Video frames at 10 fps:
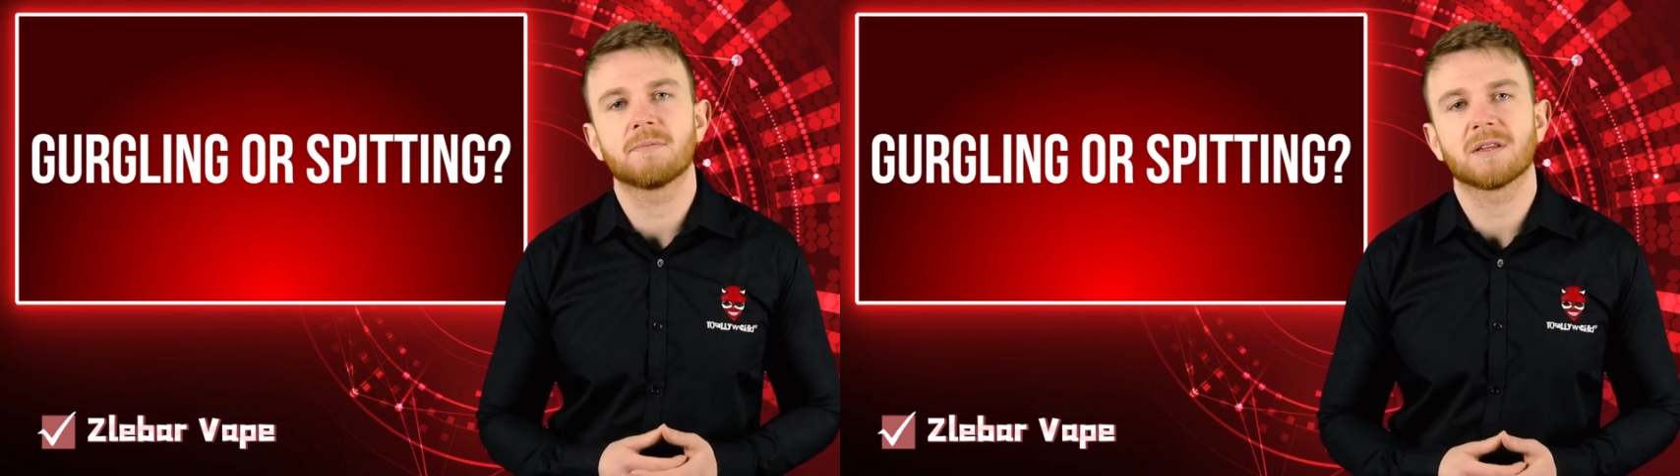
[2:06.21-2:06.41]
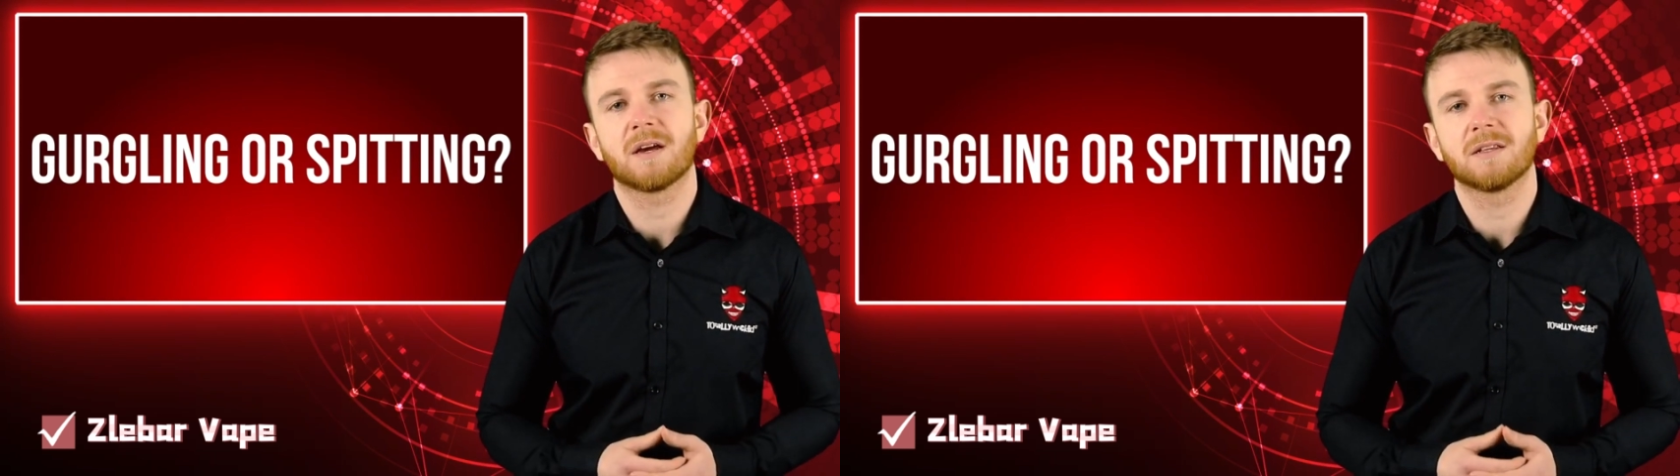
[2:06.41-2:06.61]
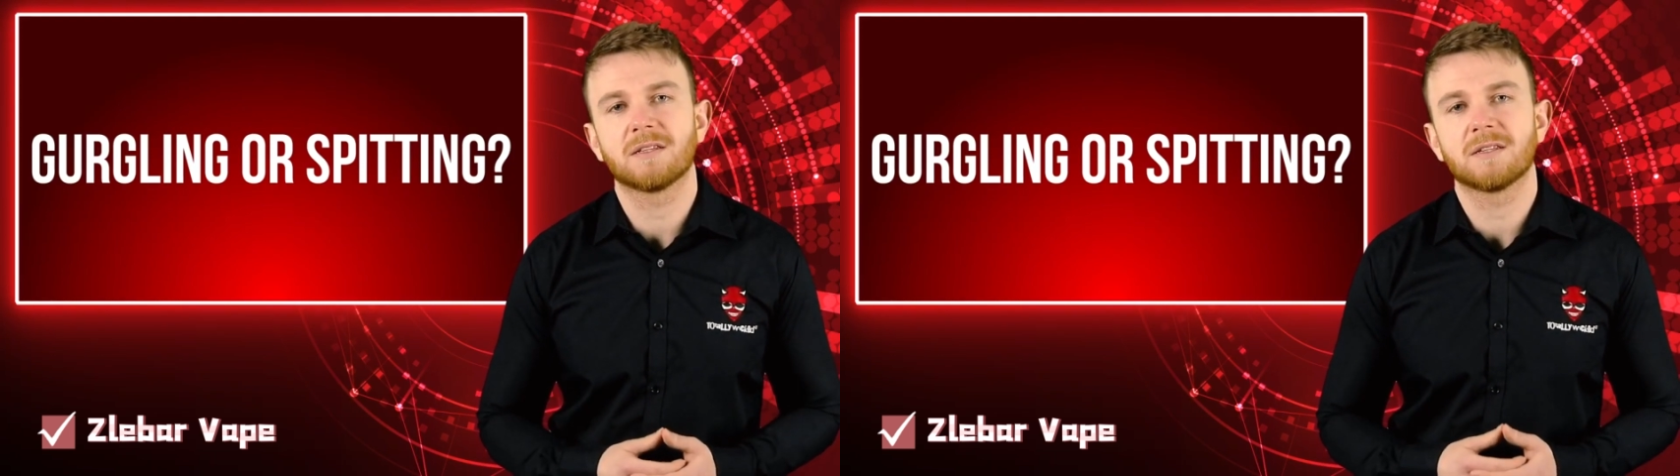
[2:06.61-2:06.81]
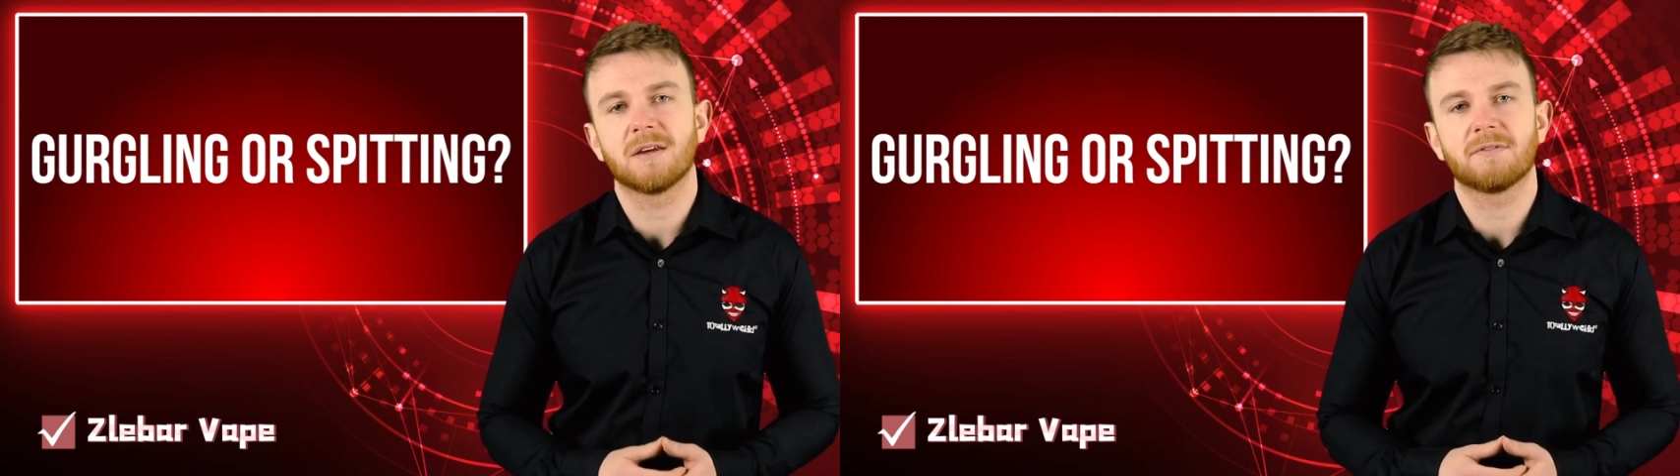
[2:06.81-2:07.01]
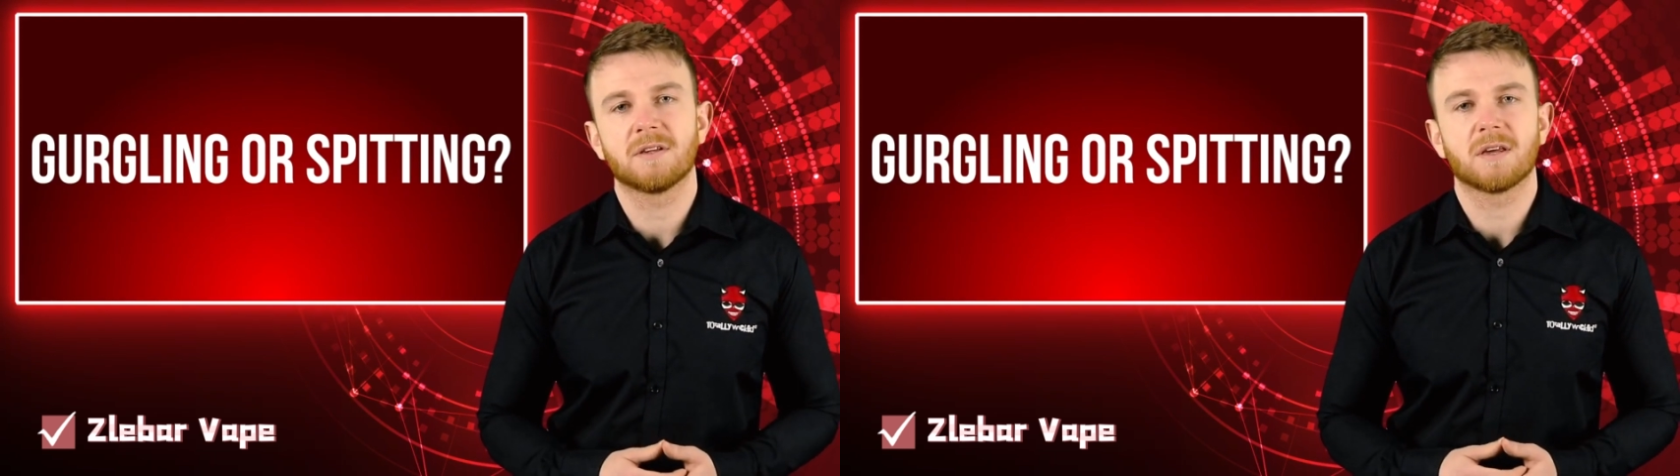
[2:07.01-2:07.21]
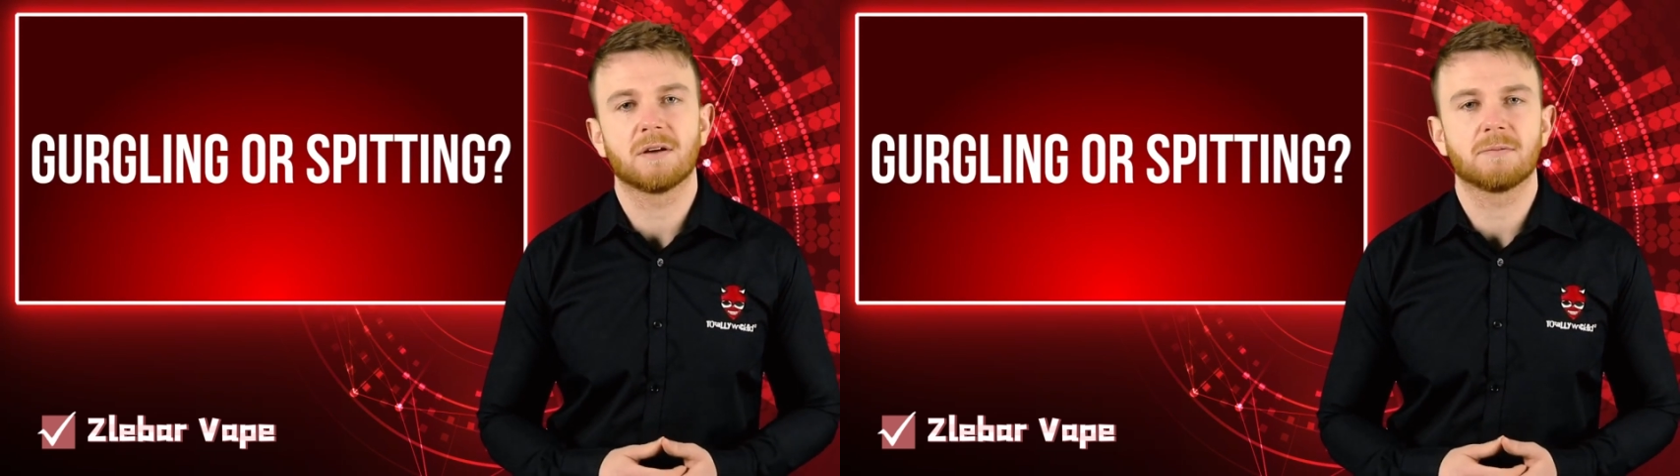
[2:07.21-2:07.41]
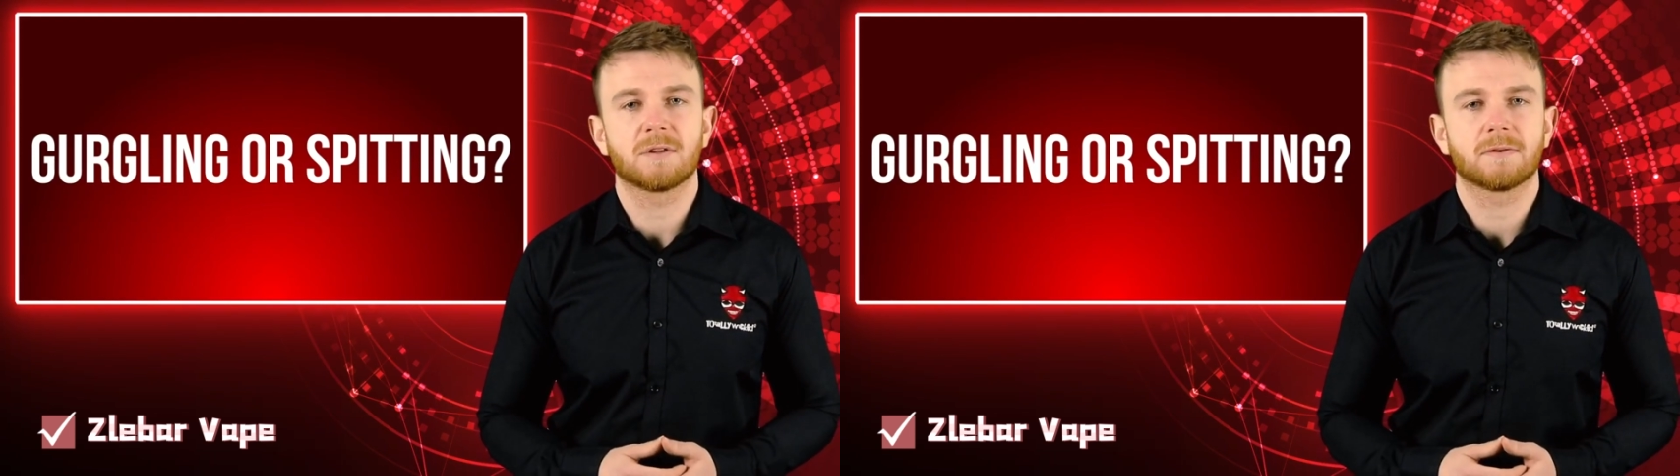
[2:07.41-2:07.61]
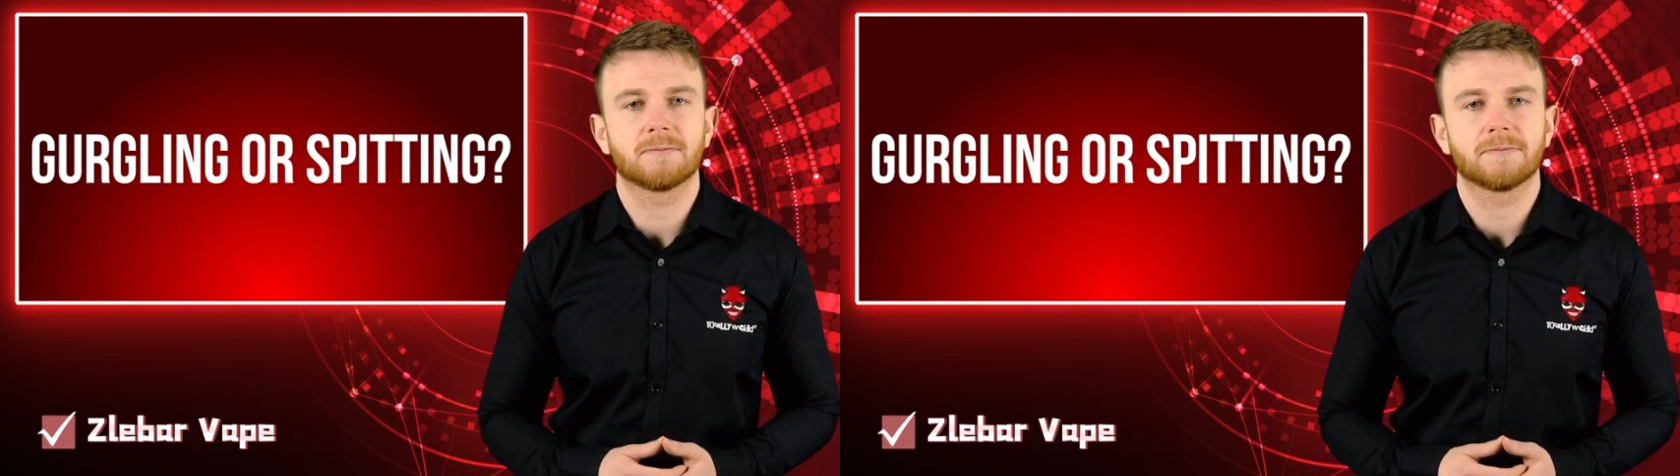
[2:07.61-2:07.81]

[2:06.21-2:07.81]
slightly to see if this helps.